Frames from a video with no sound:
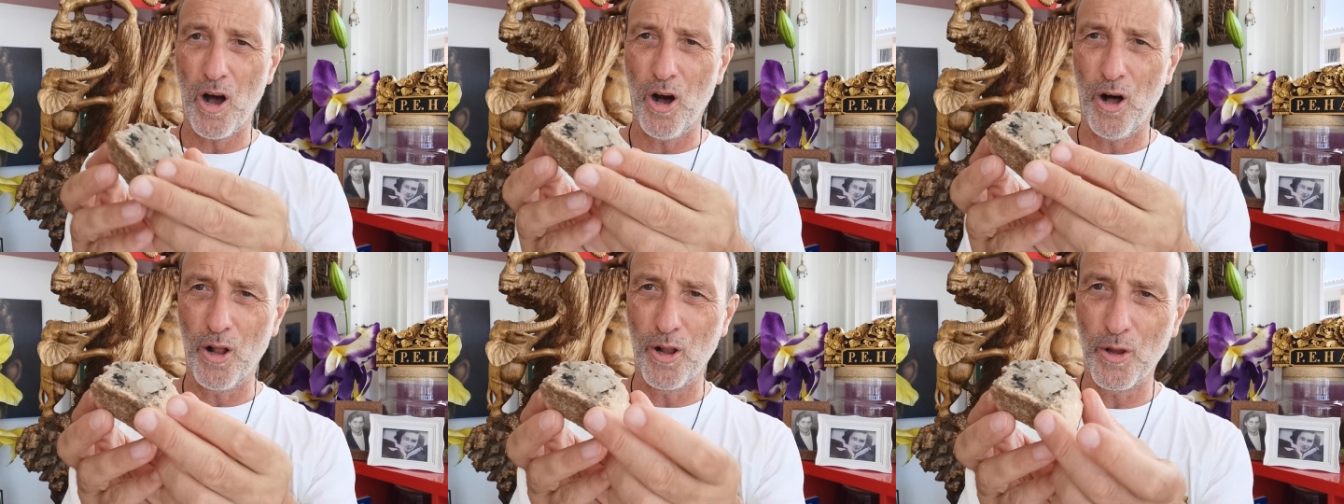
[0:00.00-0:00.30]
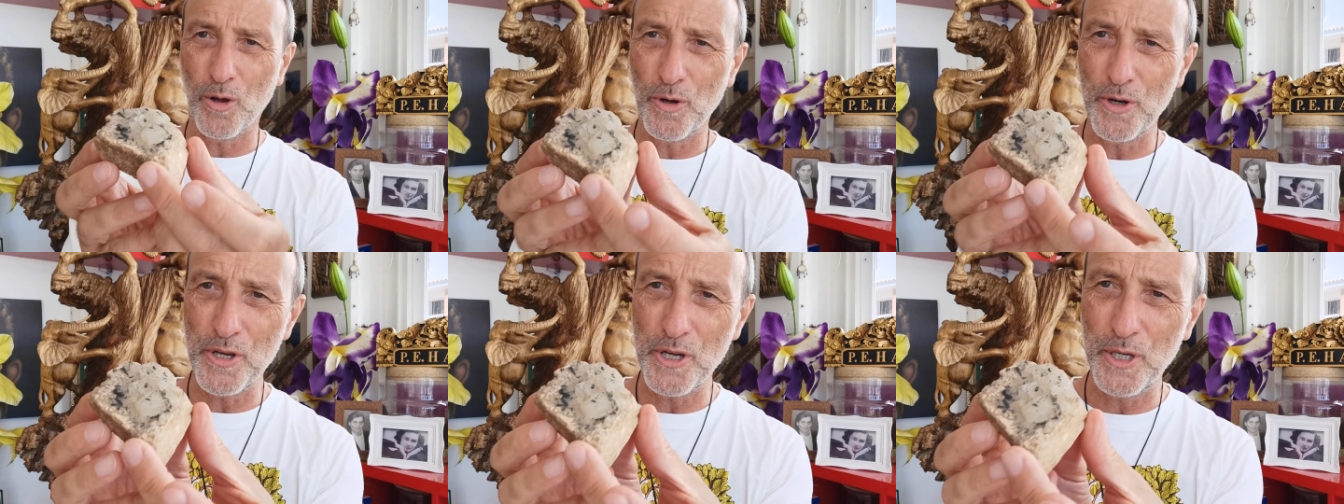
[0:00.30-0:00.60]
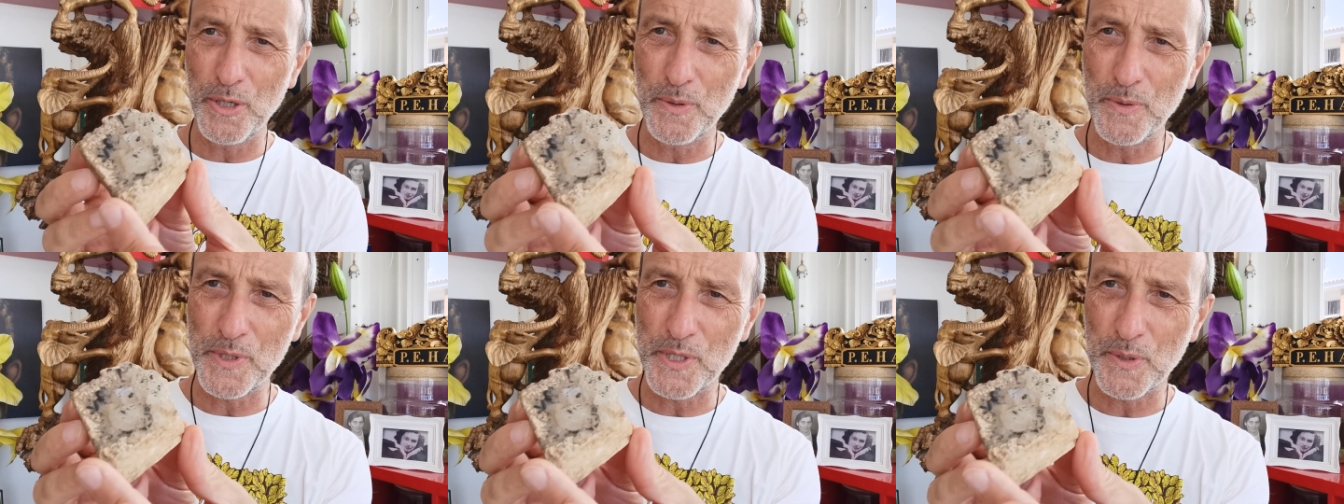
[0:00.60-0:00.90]
all
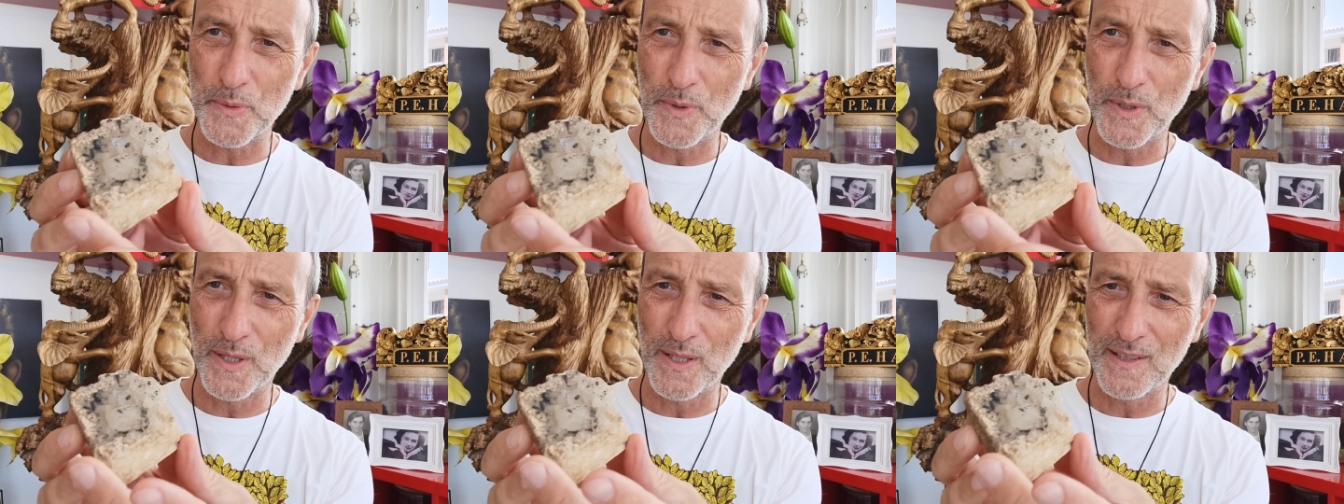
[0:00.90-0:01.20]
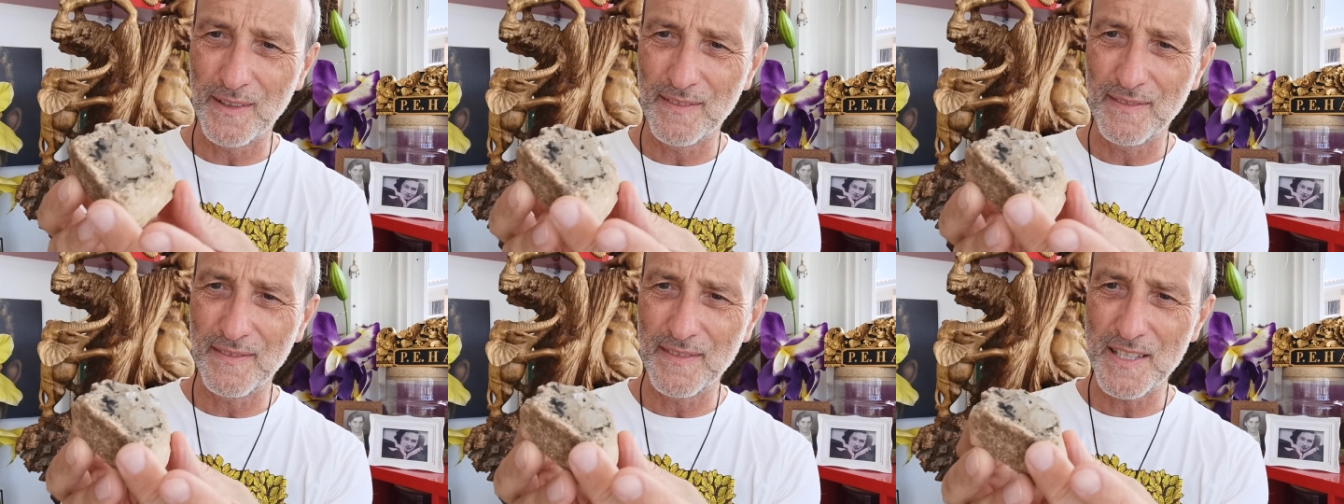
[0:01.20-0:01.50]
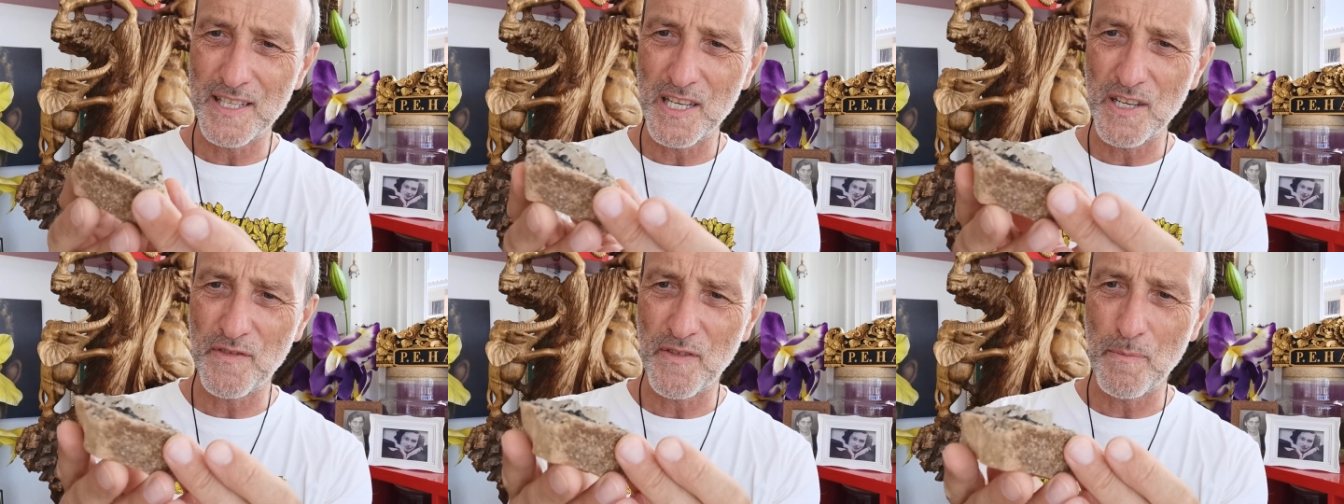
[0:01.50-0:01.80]
unusual.
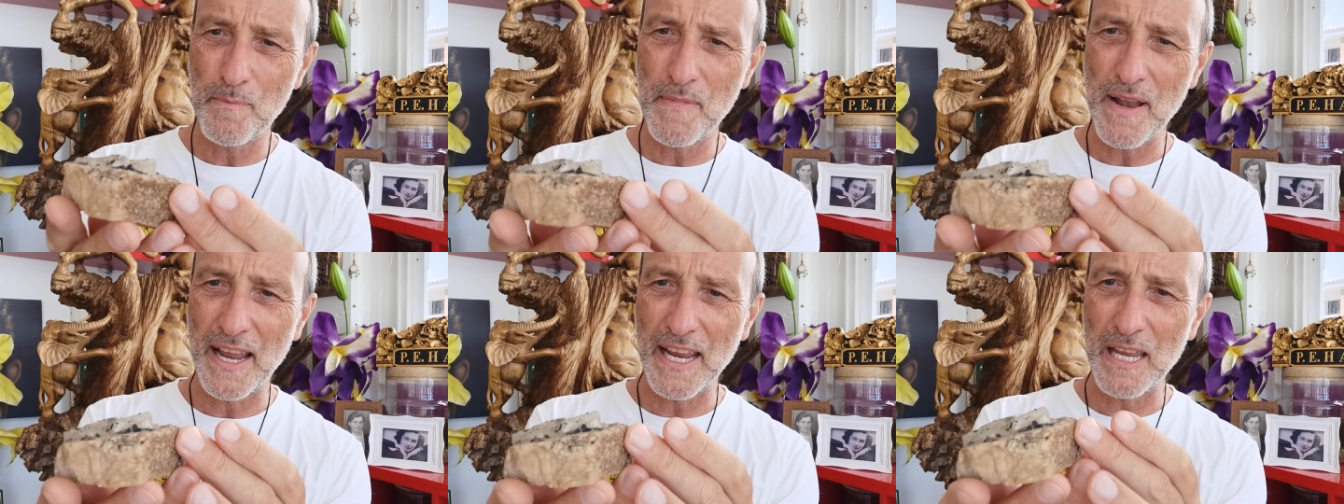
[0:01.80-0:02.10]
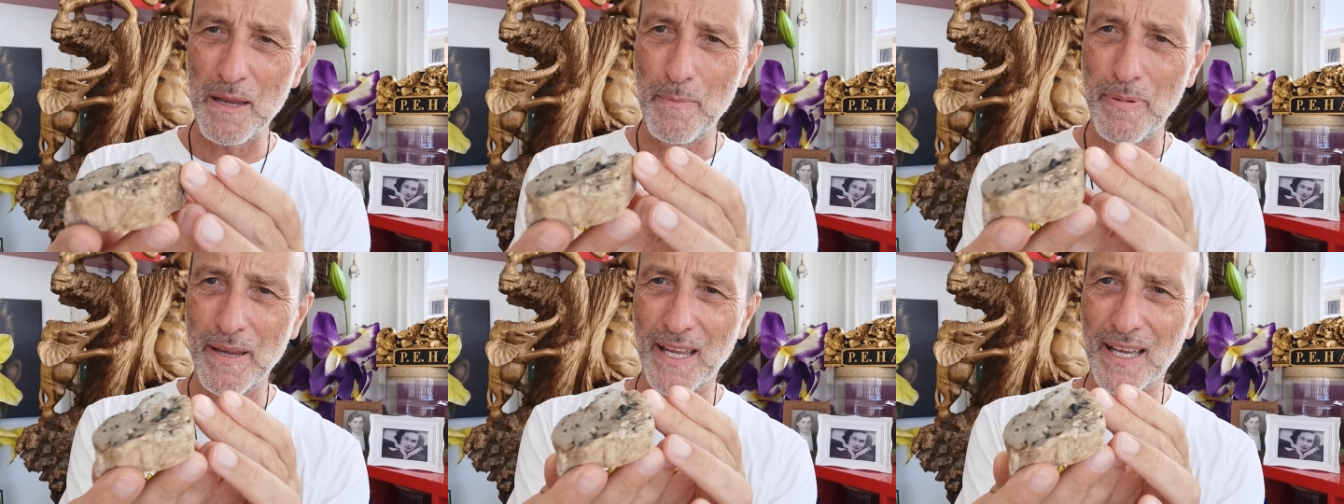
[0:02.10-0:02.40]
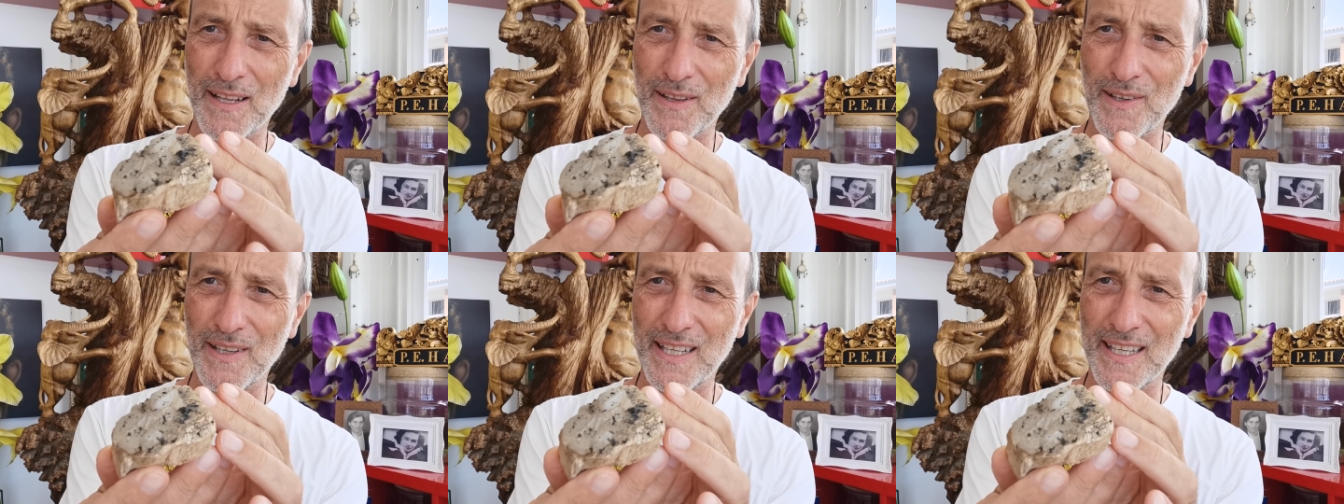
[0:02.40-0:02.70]
This is from
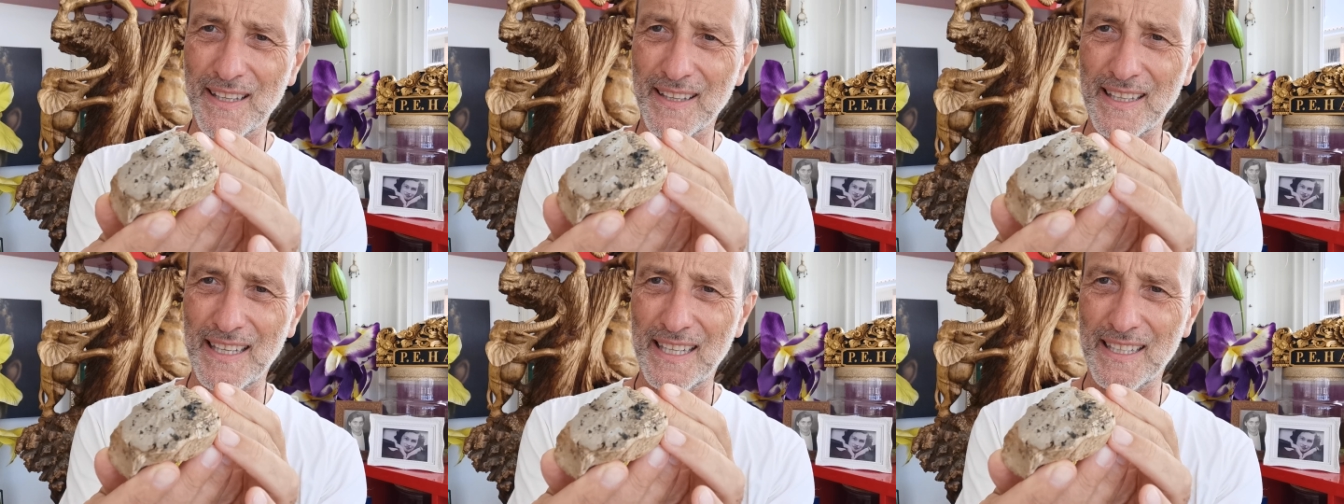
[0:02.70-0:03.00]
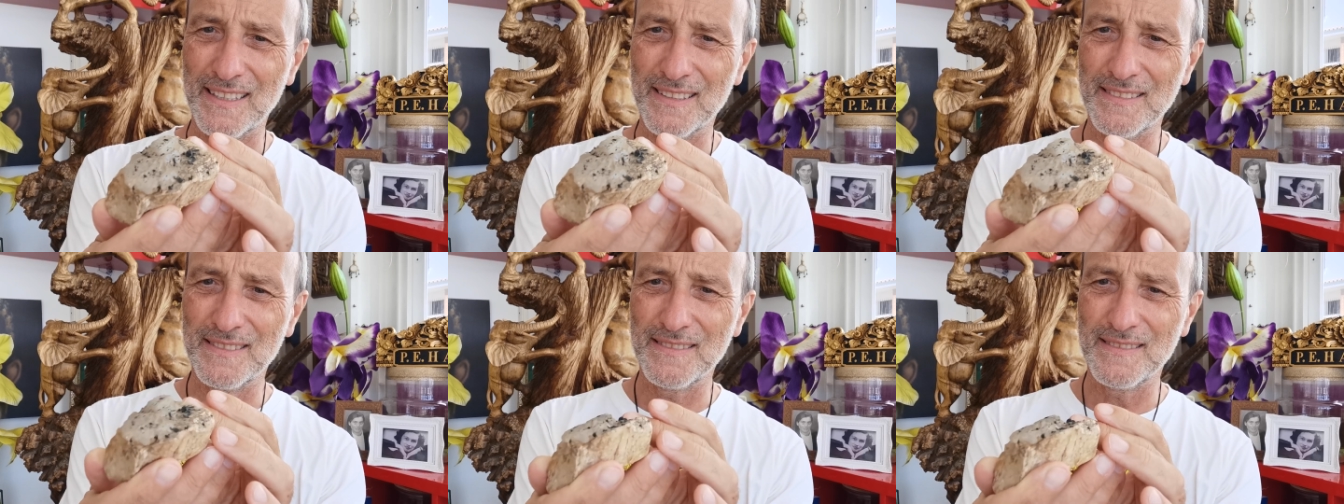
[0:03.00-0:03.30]
Namibia, look at that.